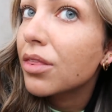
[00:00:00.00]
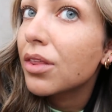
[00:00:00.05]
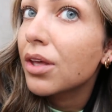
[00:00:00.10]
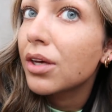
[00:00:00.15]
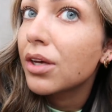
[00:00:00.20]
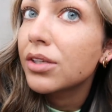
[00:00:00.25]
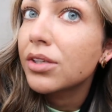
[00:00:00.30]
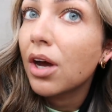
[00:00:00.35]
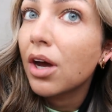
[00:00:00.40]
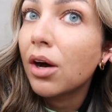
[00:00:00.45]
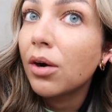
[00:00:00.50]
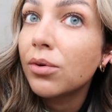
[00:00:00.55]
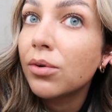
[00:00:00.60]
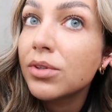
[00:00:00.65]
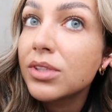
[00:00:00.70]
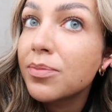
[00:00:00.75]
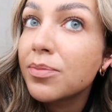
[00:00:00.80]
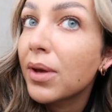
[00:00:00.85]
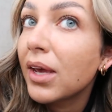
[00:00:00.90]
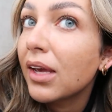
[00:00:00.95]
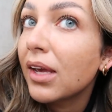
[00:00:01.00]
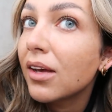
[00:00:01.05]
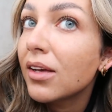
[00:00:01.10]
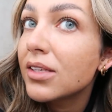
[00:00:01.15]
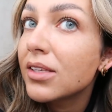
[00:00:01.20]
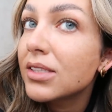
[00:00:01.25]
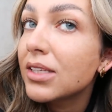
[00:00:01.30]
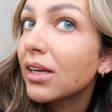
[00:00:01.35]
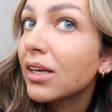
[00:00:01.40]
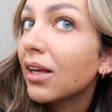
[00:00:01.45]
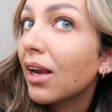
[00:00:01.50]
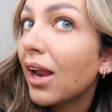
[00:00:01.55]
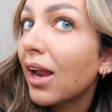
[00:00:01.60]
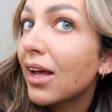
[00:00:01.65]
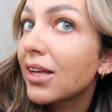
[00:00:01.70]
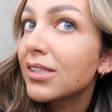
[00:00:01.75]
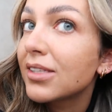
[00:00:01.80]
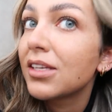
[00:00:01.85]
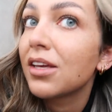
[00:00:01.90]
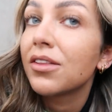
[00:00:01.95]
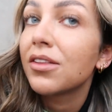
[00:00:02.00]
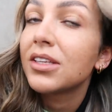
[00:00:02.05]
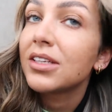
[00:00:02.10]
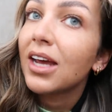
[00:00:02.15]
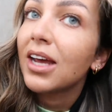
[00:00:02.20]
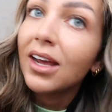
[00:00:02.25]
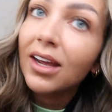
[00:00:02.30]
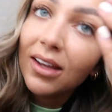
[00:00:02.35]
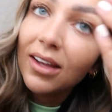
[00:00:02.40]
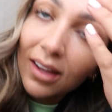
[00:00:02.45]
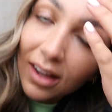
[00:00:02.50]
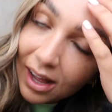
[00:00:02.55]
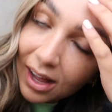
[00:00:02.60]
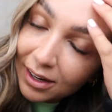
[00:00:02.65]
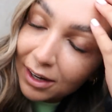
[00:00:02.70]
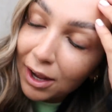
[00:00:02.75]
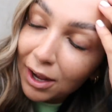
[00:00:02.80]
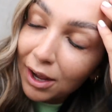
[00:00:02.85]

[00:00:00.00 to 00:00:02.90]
third holes pierced in Claire's the other day. I